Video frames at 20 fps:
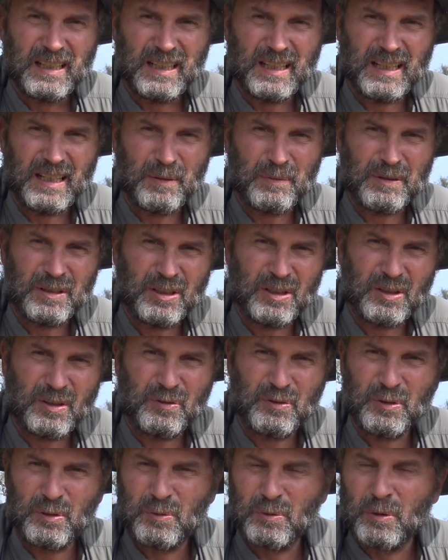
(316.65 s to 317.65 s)
And I've been hearing
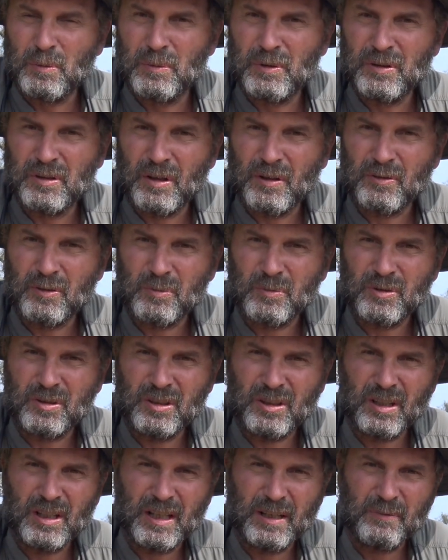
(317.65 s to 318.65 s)
a few rumors of some
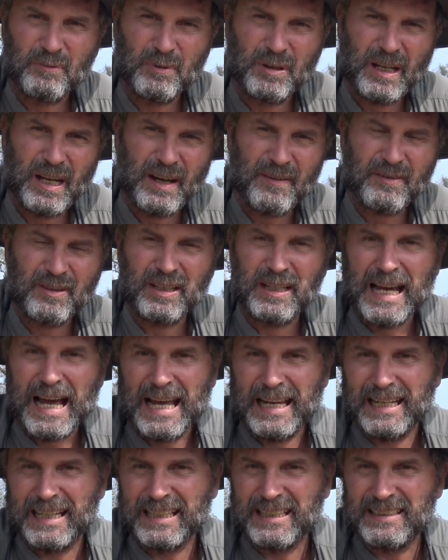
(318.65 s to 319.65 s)
steelhead. We haven't
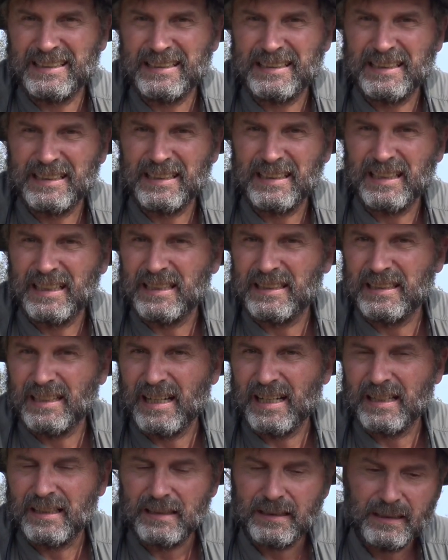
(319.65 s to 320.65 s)
gotten any steelhead
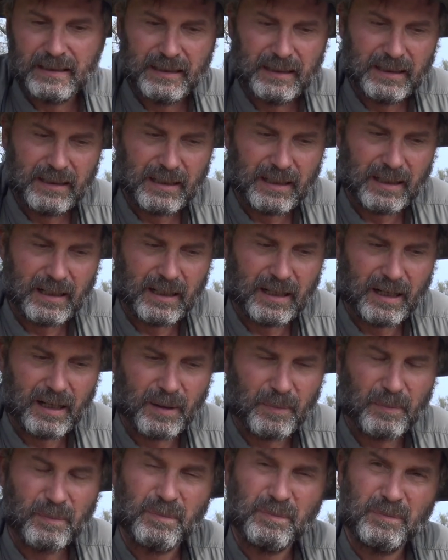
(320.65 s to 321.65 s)
yet.
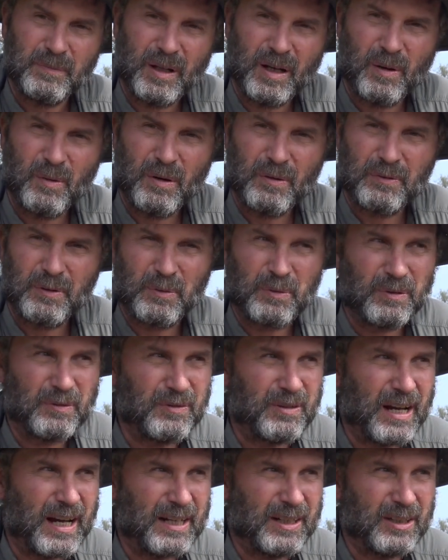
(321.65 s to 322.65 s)
Um, however,
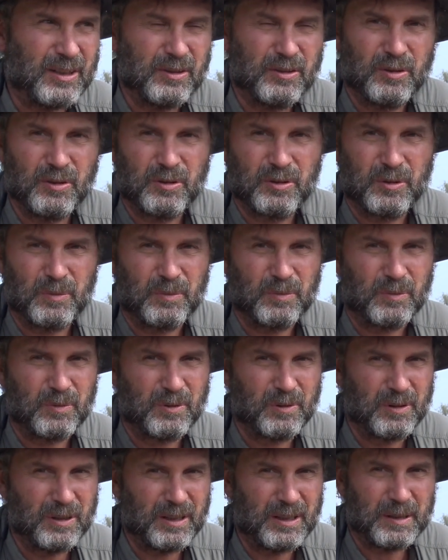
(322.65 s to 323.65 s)
we've gotten into some
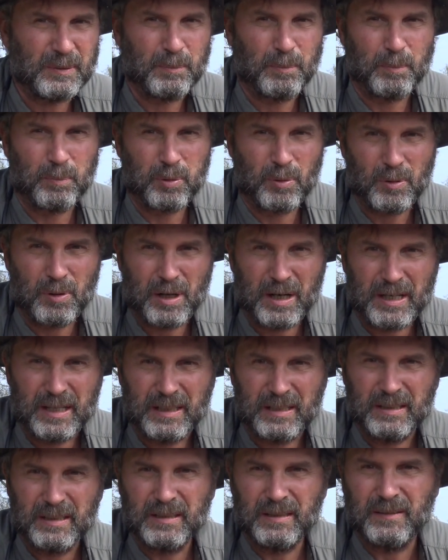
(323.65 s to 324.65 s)
really
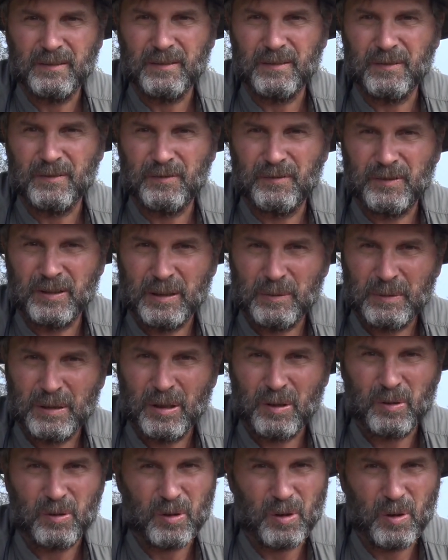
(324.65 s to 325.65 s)
bright
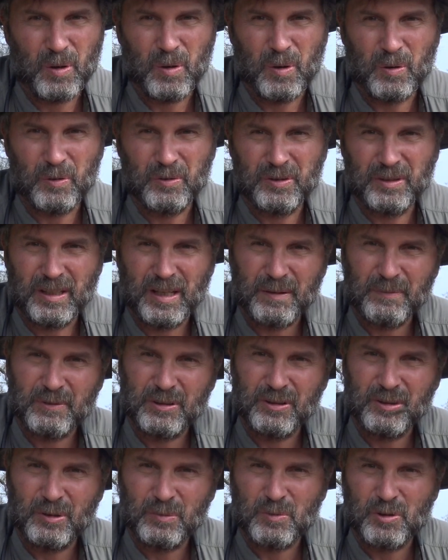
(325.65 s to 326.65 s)
female cohos that when
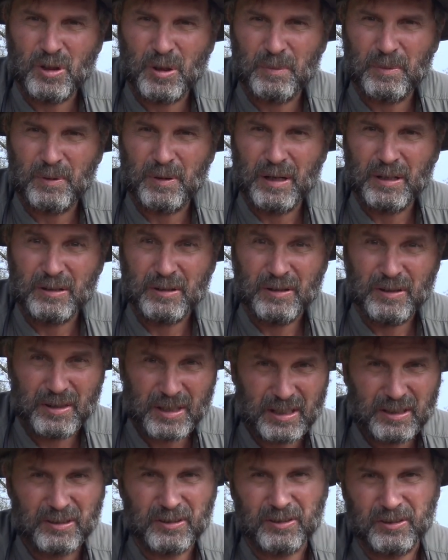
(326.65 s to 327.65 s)
you see them jump around, you'd
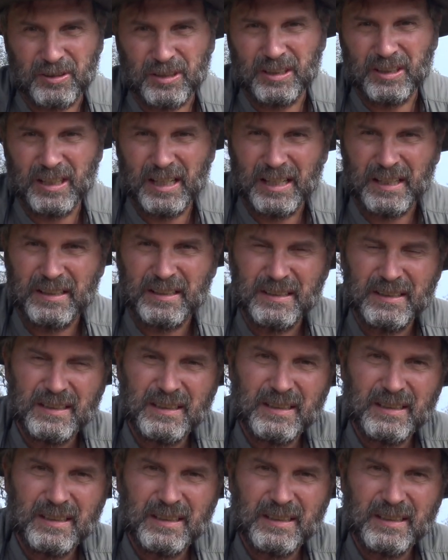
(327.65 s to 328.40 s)
think they're steelhead.